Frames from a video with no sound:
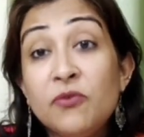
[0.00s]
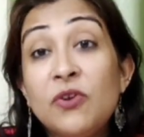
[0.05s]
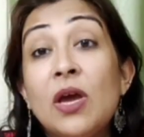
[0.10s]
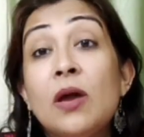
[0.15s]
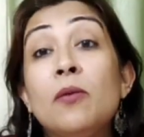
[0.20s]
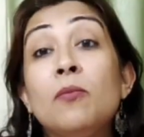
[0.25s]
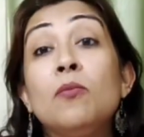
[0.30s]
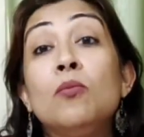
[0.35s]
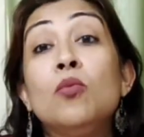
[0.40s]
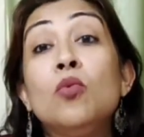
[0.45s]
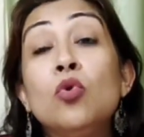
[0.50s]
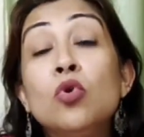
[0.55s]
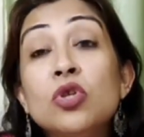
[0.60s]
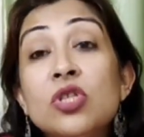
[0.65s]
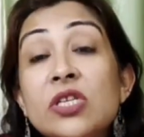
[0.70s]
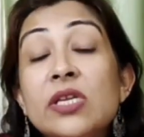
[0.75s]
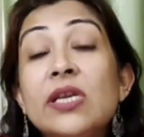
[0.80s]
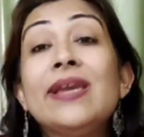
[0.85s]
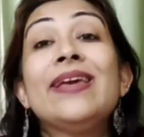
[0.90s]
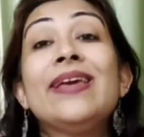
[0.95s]
We are
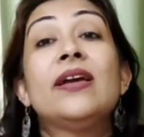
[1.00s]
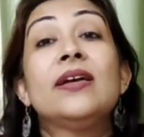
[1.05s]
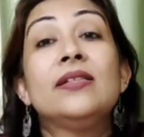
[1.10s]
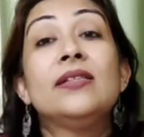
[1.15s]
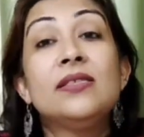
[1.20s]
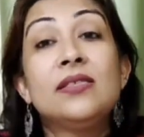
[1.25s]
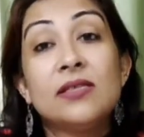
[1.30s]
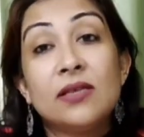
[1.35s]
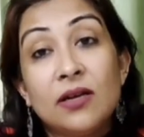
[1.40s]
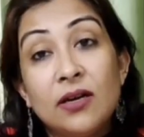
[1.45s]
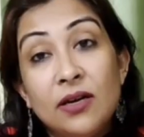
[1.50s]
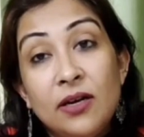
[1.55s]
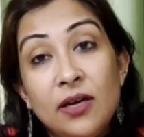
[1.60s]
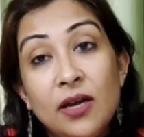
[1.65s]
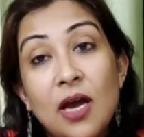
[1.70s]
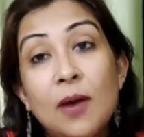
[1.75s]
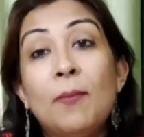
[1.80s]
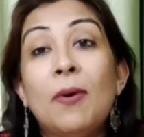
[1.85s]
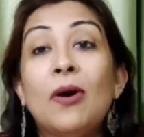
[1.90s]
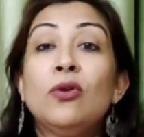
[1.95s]
mostly concerned
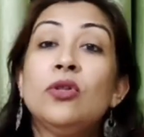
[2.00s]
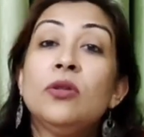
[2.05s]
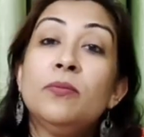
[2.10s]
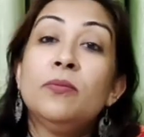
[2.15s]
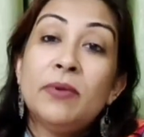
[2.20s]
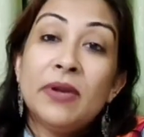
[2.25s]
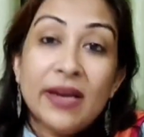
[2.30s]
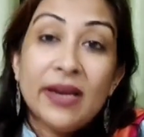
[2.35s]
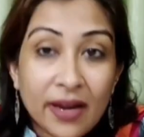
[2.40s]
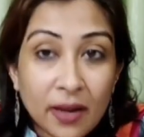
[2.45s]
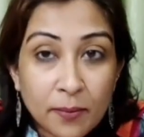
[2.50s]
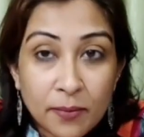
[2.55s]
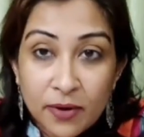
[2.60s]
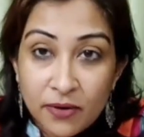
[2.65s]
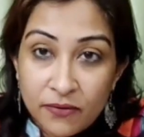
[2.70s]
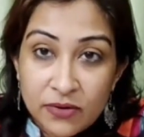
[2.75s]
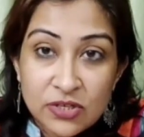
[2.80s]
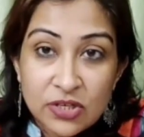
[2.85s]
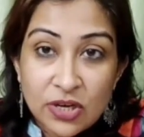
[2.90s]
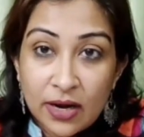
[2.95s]
about the bleeding per
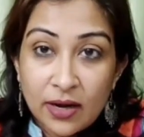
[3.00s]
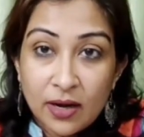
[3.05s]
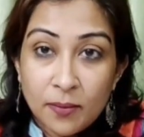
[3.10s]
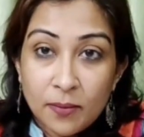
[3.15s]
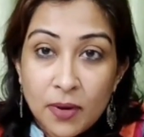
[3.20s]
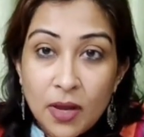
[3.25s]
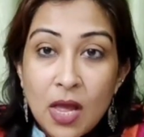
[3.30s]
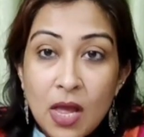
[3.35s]
vagina